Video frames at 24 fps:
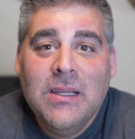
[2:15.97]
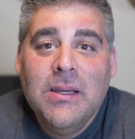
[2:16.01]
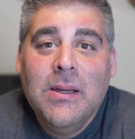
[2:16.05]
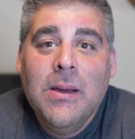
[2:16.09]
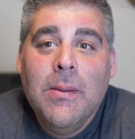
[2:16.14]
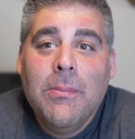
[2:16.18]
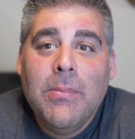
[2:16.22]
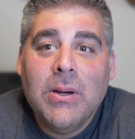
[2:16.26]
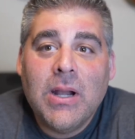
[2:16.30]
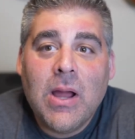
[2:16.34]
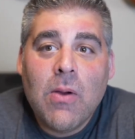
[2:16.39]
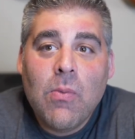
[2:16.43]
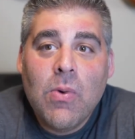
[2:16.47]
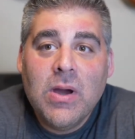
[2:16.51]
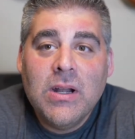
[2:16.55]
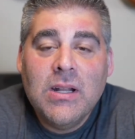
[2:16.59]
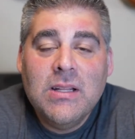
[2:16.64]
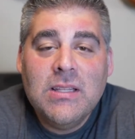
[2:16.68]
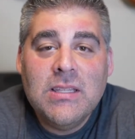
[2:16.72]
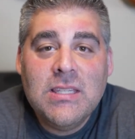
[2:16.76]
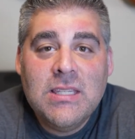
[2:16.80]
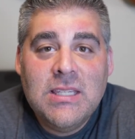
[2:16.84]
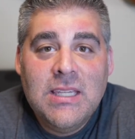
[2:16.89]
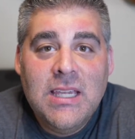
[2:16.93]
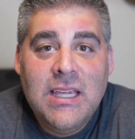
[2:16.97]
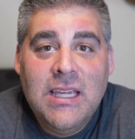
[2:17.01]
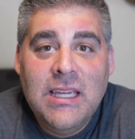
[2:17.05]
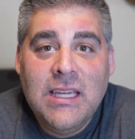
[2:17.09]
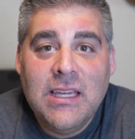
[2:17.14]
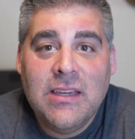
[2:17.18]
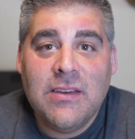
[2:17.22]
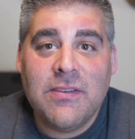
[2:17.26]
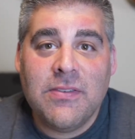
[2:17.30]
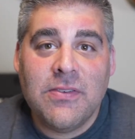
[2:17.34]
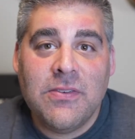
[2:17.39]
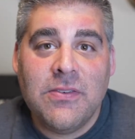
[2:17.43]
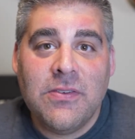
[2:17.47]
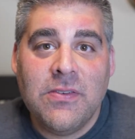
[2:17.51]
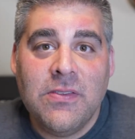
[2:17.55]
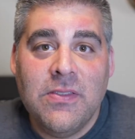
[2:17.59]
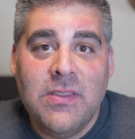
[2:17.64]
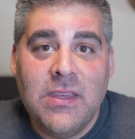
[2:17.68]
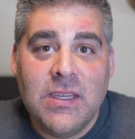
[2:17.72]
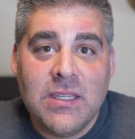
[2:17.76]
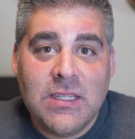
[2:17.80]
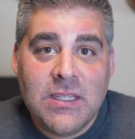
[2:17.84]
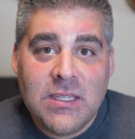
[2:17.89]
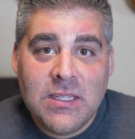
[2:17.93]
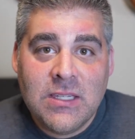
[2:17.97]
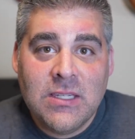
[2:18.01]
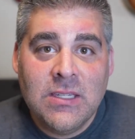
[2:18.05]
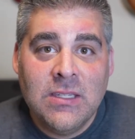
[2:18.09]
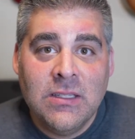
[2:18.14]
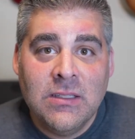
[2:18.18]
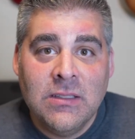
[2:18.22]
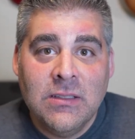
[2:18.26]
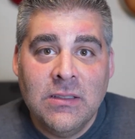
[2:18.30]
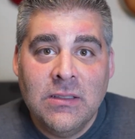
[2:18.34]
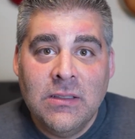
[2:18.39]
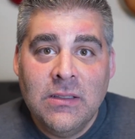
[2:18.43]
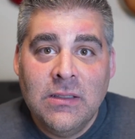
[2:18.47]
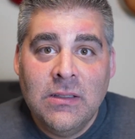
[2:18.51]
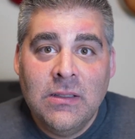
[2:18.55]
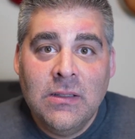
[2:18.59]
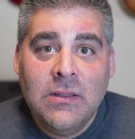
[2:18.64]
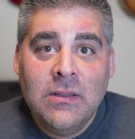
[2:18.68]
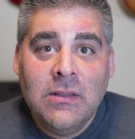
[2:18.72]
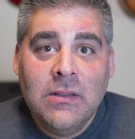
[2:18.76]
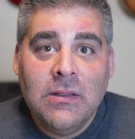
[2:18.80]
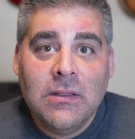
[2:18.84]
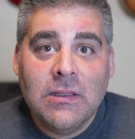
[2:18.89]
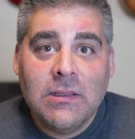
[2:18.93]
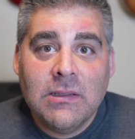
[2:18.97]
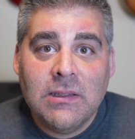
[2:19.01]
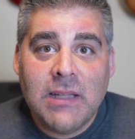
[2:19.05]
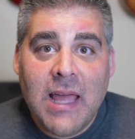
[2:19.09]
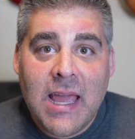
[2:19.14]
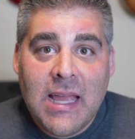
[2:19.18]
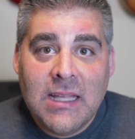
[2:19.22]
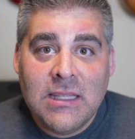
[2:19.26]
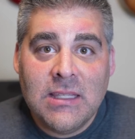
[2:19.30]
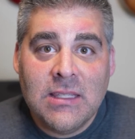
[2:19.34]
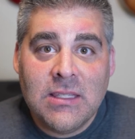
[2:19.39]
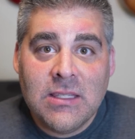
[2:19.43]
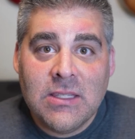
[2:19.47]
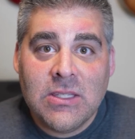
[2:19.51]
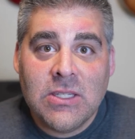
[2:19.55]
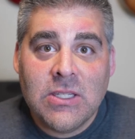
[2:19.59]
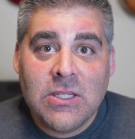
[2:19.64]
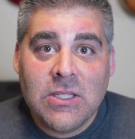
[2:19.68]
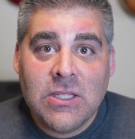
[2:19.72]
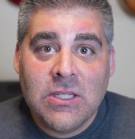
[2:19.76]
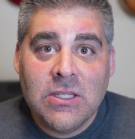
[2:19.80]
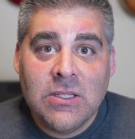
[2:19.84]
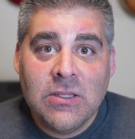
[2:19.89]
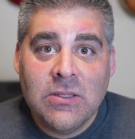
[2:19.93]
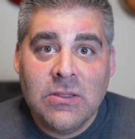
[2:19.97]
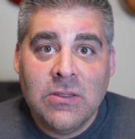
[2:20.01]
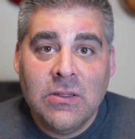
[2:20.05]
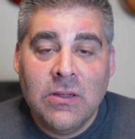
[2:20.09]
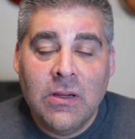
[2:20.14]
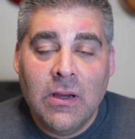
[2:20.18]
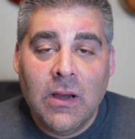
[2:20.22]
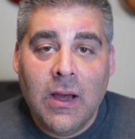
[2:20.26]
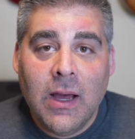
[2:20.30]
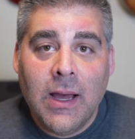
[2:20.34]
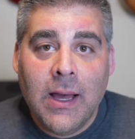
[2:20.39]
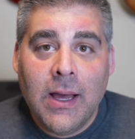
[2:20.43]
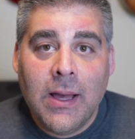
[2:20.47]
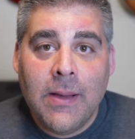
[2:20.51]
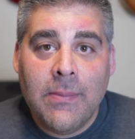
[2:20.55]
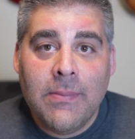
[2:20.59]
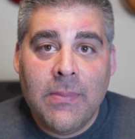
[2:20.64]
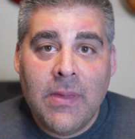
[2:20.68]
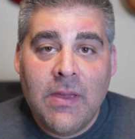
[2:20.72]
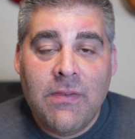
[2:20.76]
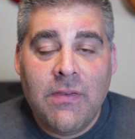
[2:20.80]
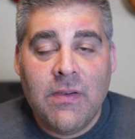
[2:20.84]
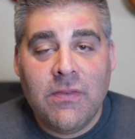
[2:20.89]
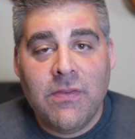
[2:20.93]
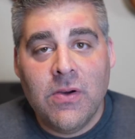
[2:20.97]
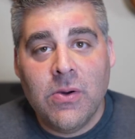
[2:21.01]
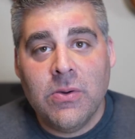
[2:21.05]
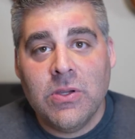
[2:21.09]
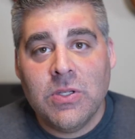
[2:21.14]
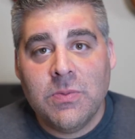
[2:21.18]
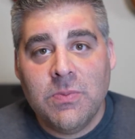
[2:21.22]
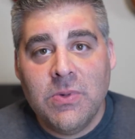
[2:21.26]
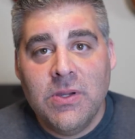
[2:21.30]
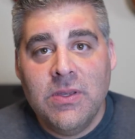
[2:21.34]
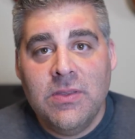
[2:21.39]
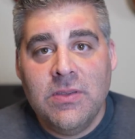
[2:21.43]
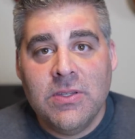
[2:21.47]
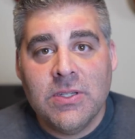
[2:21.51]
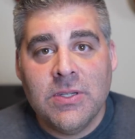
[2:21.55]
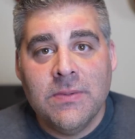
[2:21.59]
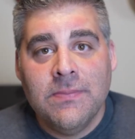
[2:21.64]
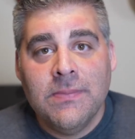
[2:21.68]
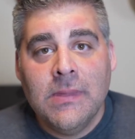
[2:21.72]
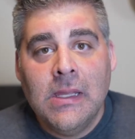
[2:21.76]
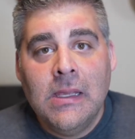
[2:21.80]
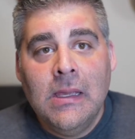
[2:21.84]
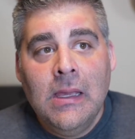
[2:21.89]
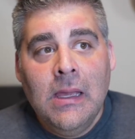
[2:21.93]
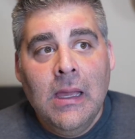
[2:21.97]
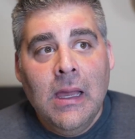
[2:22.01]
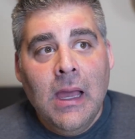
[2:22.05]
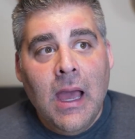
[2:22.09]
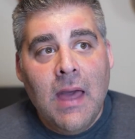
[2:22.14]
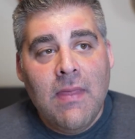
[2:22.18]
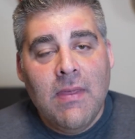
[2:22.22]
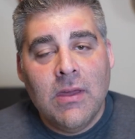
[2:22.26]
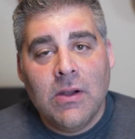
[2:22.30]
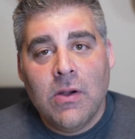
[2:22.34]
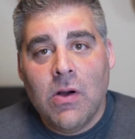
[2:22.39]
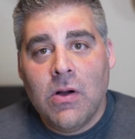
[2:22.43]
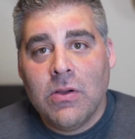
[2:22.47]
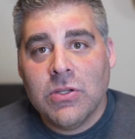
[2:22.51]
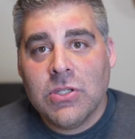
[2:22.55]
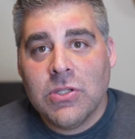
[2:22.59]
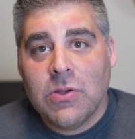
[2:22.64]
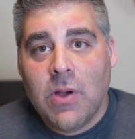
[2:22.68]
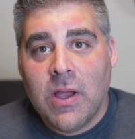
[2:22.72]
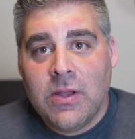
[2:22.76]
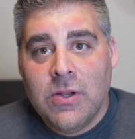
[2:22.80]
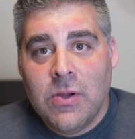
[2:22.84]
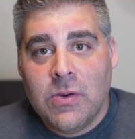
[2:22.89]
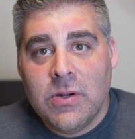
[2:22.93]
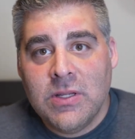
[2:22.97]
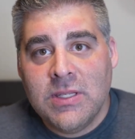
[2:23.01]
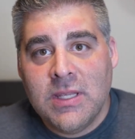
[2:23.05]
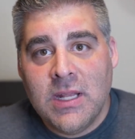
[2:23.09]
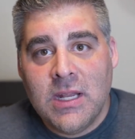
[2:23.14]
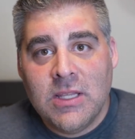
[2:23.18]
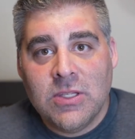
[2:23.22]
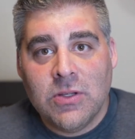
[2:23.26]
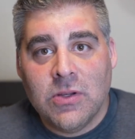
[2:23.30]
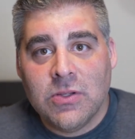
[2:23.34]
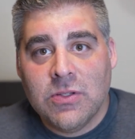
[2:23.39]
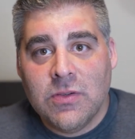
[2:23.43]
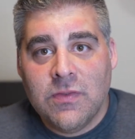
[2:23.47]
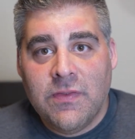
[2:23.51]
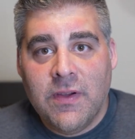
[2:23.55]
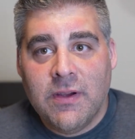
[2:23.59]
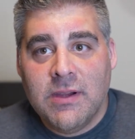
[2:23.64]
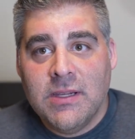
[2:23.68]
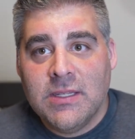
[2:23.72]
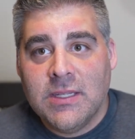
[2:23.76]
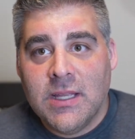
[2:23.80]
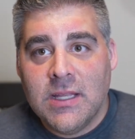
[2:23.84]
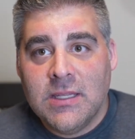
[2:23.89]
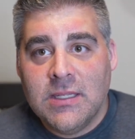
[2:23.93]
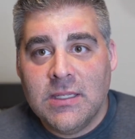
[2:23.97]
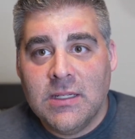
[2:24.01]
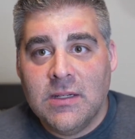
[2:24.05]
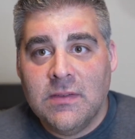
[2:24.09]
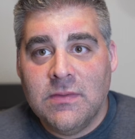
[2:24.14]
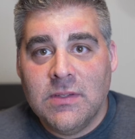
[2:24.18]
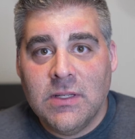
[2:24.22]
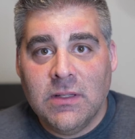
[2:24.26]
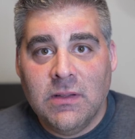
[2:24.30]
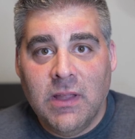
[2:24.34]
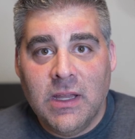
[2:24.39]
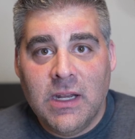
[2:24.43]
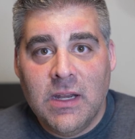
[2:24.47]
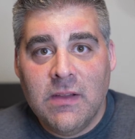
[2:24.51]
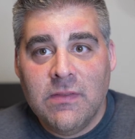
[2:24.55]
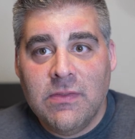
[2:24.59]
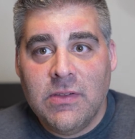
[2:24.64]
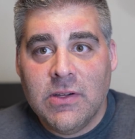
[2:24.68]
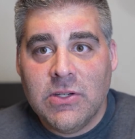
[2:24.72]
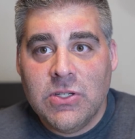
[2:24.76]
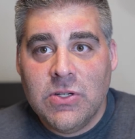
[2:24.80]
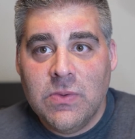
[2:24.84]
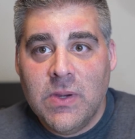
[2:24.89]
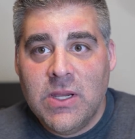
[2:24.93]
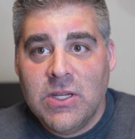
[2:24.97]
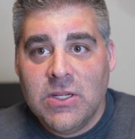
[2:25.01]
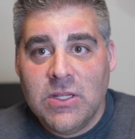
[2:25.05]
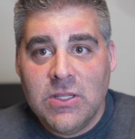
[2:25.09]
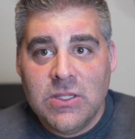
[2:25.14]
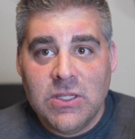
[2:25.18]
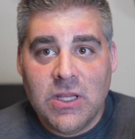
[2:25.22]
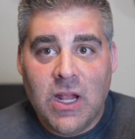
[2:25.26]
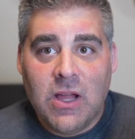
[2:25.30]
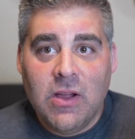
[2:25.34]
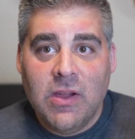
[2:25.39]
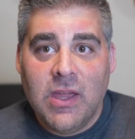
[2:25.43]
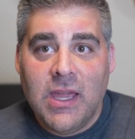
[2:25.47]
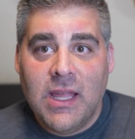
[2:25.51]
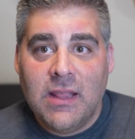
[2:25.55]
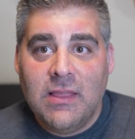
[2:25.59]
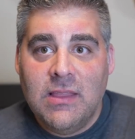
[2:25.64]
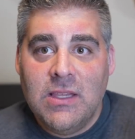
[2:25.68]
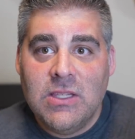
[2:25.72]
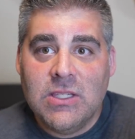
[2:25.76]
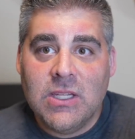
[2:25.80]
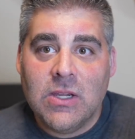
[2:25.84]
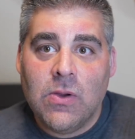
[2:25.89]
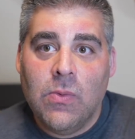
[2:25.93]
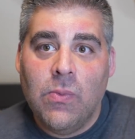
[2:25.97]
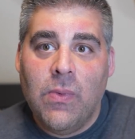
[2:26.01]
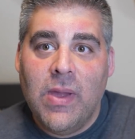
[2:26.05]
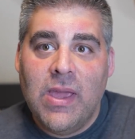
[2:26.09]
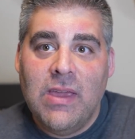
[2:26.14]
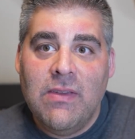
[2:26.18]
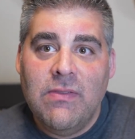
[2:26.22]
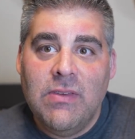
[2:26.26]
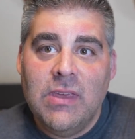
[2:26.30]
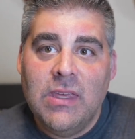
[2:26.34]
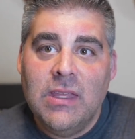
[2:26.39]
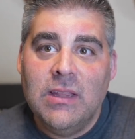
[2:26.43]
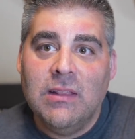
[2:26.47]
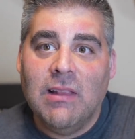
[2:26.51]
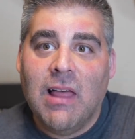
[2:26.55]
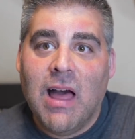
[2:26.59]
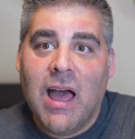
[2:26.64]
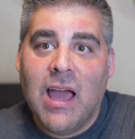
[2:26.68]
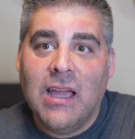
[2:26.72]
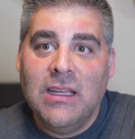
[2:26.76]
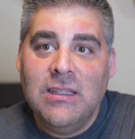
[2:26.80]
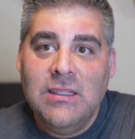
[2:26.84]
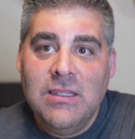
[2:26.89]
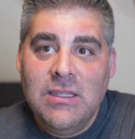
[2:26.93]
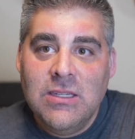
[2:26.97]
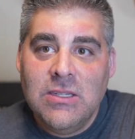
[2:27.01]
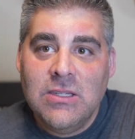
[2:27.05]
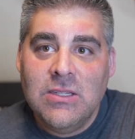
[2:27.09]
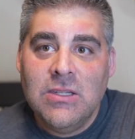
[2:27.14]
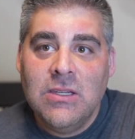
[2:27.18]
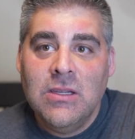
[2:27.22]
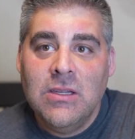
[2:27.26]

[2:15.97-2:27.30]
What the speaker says: But I wanted to see if this lens, if it focus breathes. And then also I noticed that it's also very sensitive to lighting fluctuations. I'll get these like wavy lines.